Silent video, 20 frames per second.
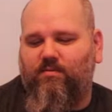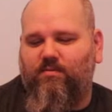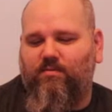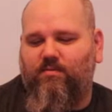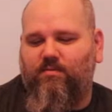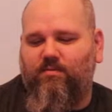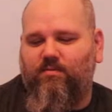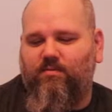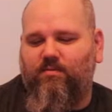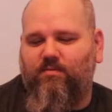
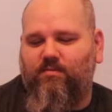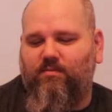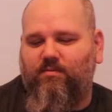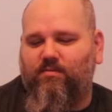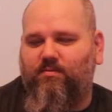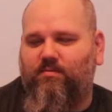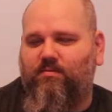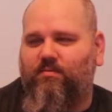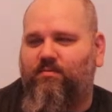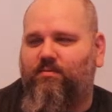
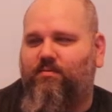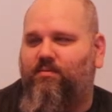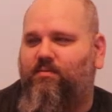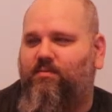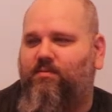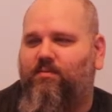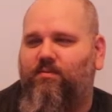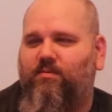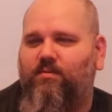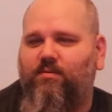
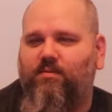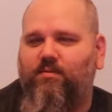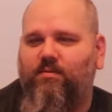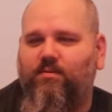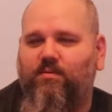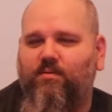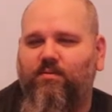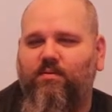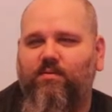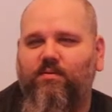
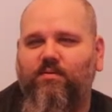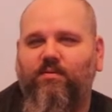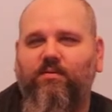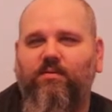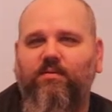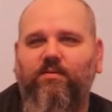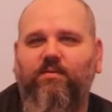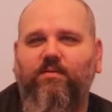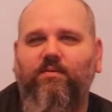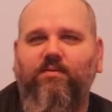
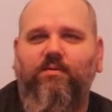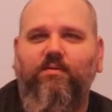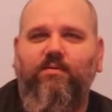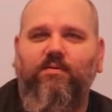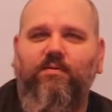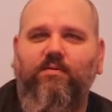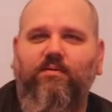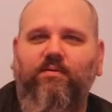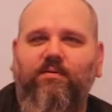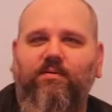
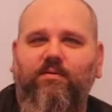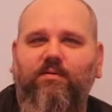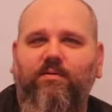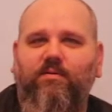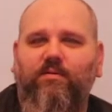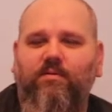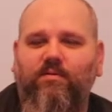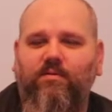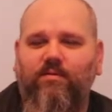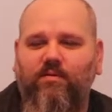
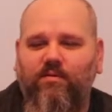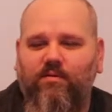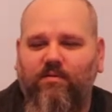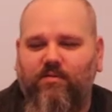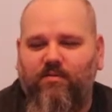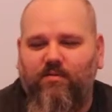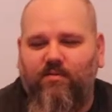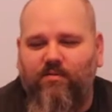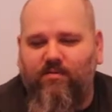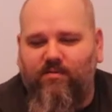
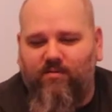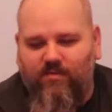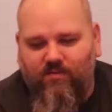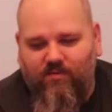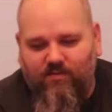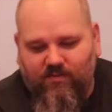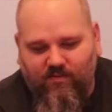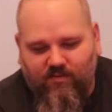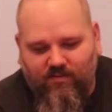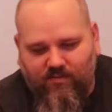
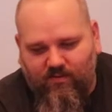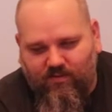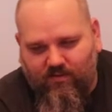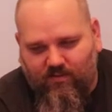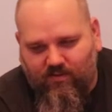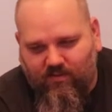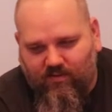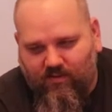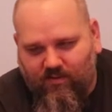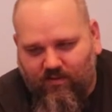
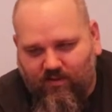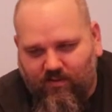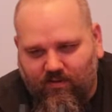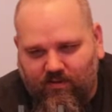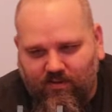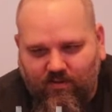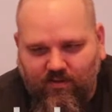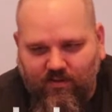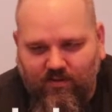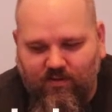
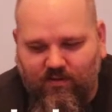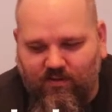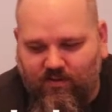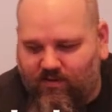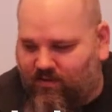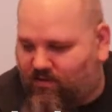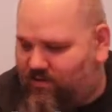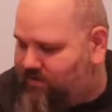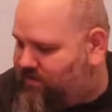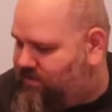
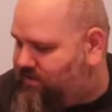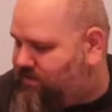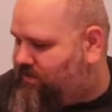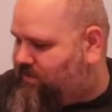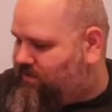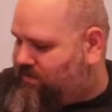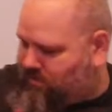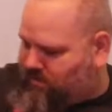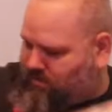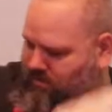
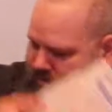[no speech]